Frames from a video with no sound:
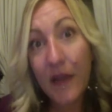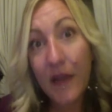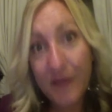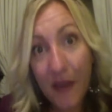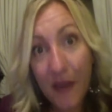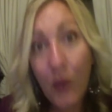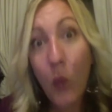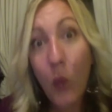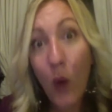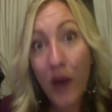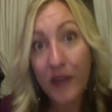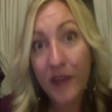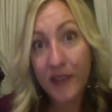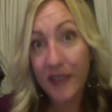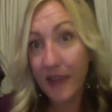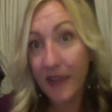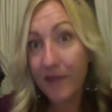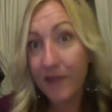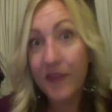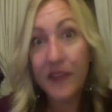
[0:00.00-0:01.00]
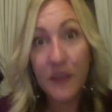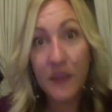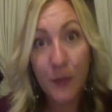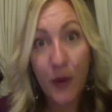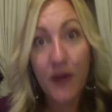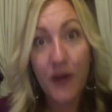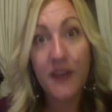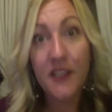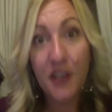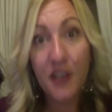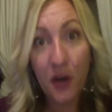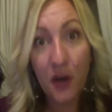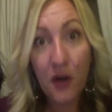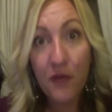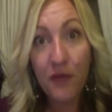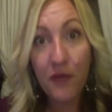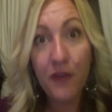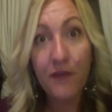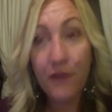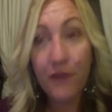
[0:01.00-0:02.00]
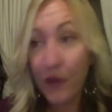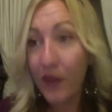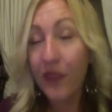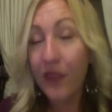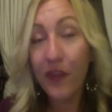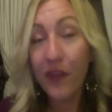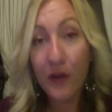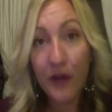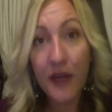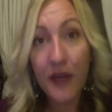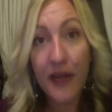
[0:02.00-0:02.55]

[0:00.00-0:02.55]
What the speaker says: they want to give this product a go for a full 30